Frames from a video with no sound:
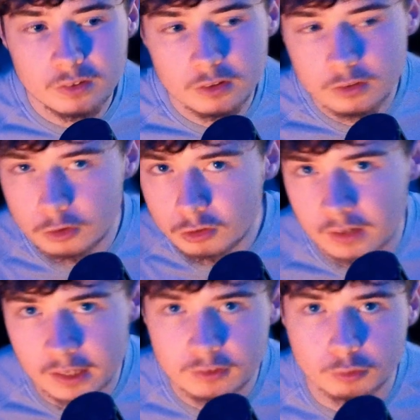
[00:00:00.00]

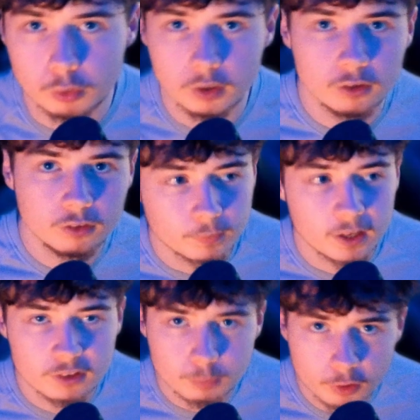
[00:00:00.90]
utilize reels
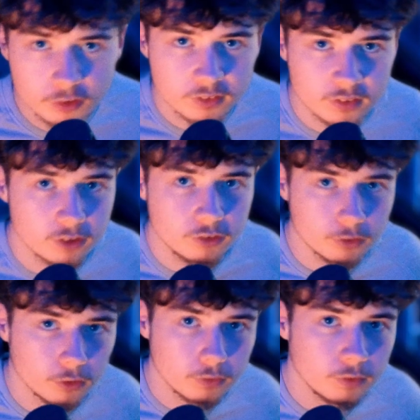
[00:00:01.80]
as much as I
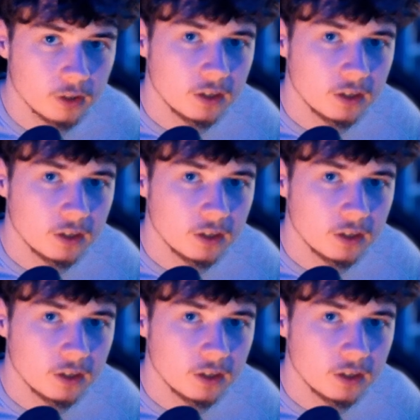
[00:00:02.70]
should have,